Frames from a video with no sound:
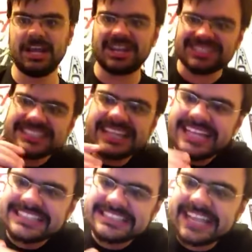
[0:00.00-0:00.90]
Because
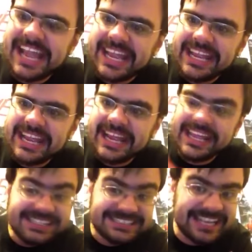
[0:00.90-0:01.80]
let's say
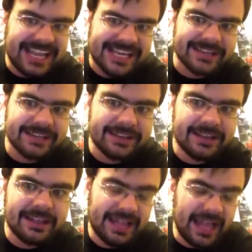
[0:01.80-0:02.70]
he did.
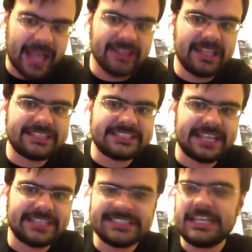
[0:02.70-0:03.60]
And let's
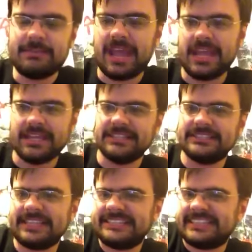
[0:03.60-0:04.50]
say Team A is the